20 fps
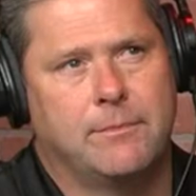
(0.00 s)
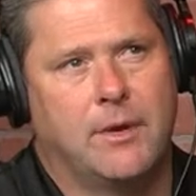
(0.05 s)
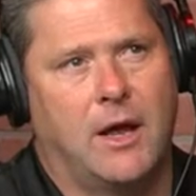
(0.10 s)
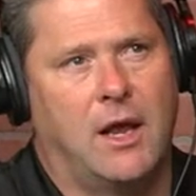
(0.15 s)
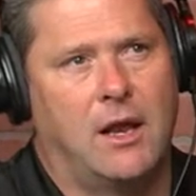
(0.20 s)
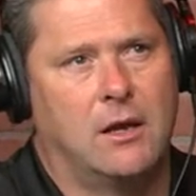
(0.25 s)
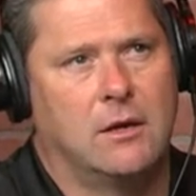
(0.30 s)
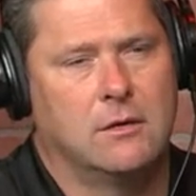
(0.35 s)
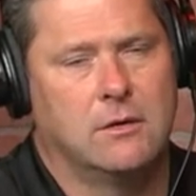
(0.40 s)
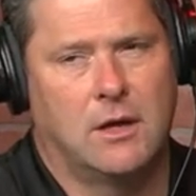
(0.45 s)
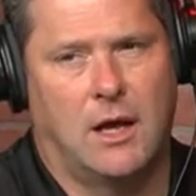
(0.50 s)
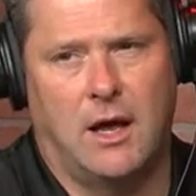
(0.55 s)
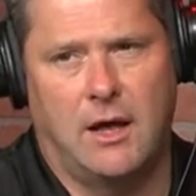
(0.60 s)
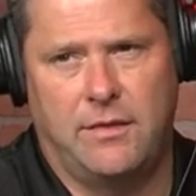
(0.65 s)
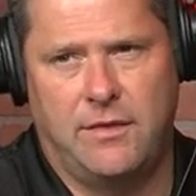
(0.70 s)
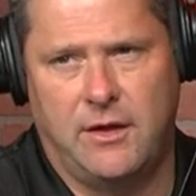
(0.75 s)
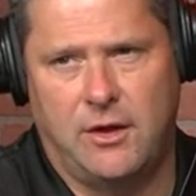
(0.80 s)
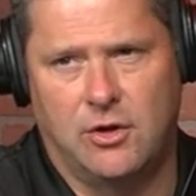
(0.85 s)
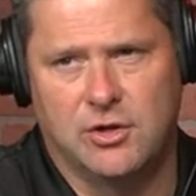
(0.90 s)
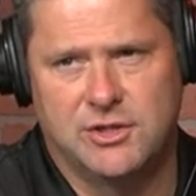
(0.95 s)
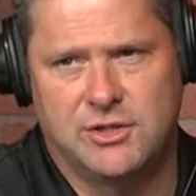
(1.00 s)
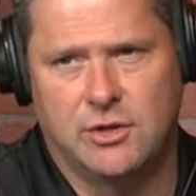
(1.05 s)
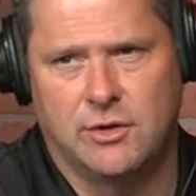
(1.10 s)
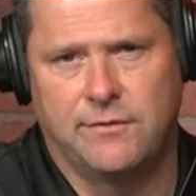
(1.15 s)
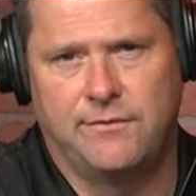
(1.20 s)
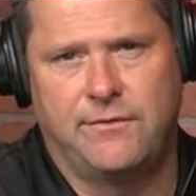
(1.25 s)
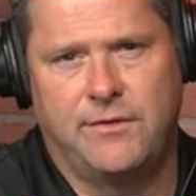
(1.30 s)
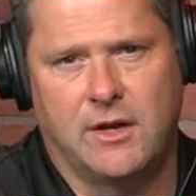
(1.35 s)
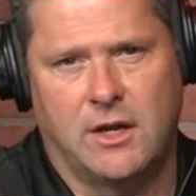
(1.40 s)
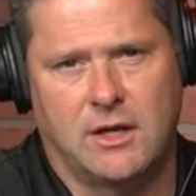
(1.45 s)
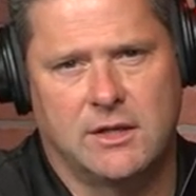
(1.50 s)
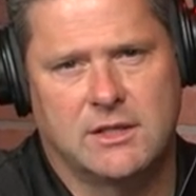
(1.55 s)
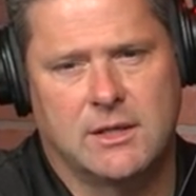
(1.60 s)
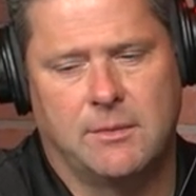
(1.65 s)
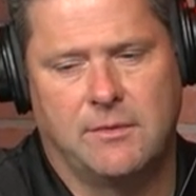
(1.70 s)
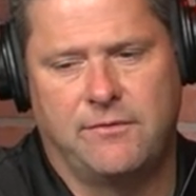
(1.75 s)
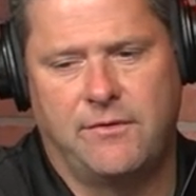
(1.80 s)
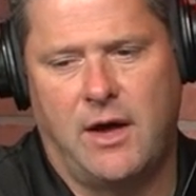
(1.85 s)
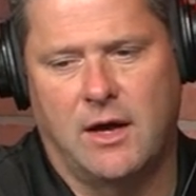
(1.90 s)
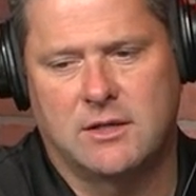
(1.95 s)
And I think you're still feeling
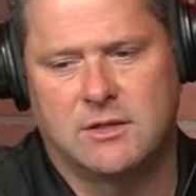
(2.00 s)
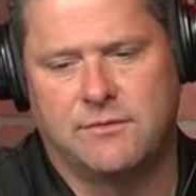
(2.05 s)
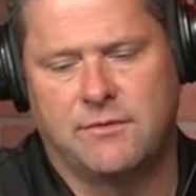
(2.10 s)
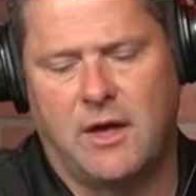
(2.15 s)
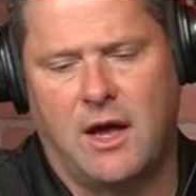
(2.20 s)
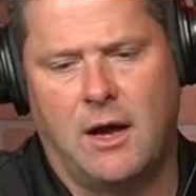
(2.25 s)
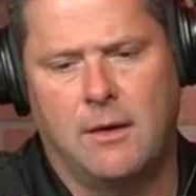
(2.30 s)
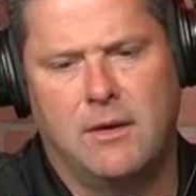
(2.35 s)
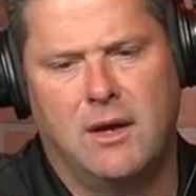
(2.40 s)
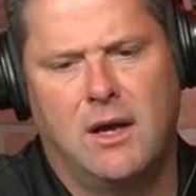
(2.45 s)
some effects of that.